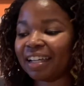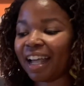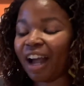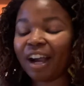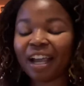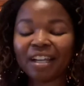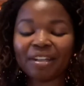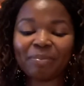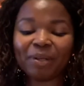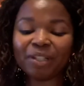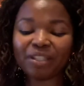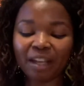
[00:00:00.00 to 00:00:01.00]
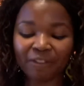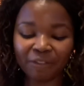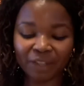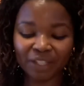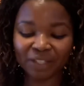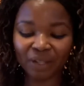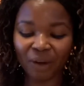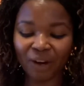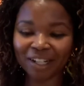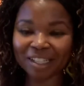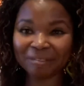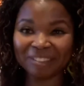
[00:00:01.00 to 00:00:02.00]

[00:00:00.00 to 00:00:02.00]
All right, and yourself with these cards